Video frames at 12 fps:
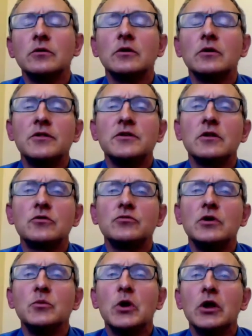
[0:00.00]
I think
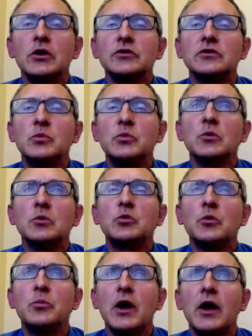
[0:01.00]
3 pillars of being
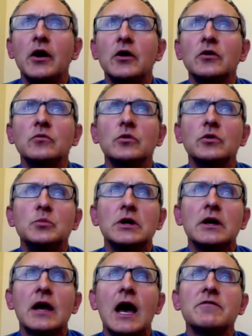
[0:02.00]
prepared would
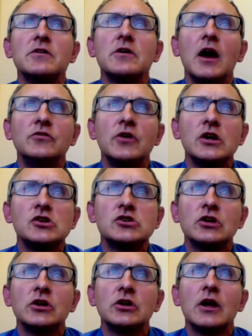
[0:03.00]
be having
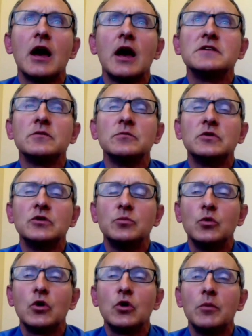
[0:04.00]
hydration, having some
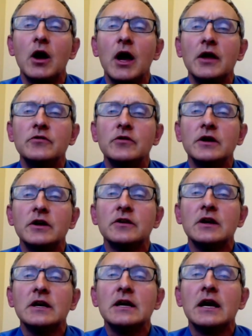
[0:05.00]
simple
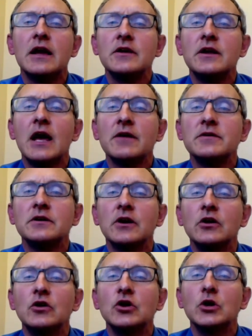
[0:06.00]
carbohydrates, and then having
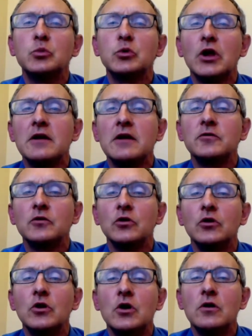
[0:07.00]
a good plan
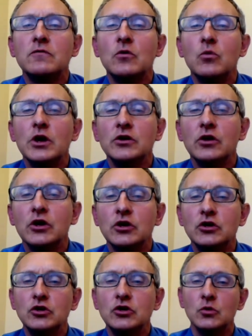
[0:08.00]
for what you're going
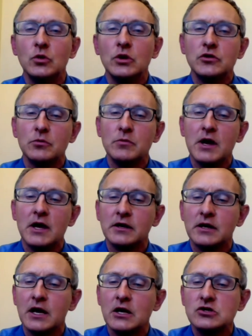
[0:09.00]
to do with your
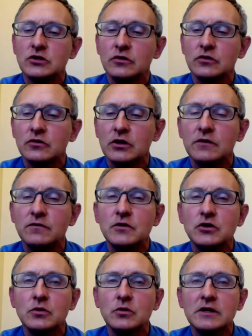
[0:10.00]
medications if
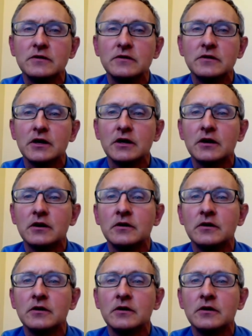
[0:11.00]
you do get sick.